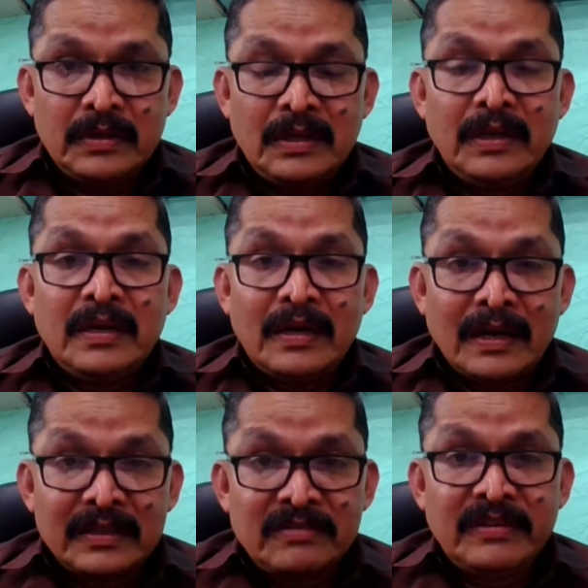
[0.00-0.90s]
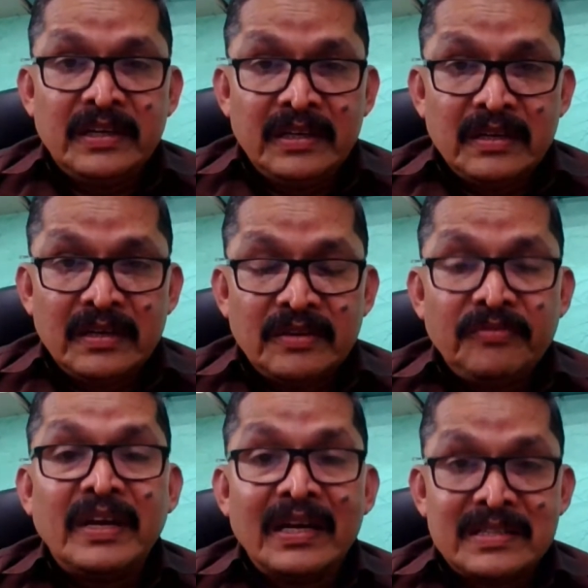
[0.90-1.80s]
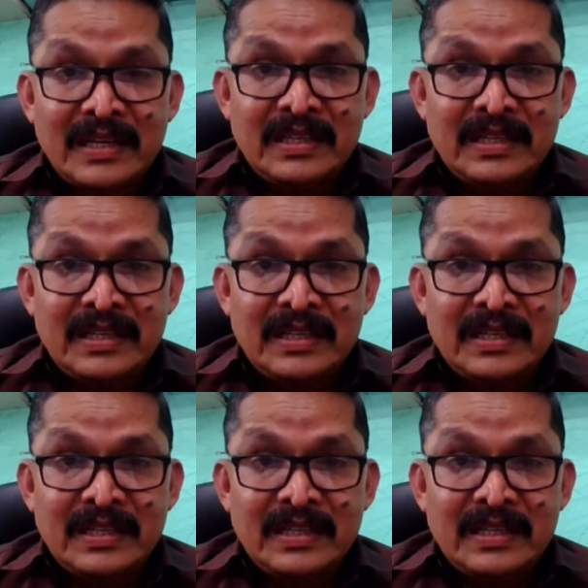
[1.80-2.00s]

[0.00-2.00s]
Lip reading: In other way, we can say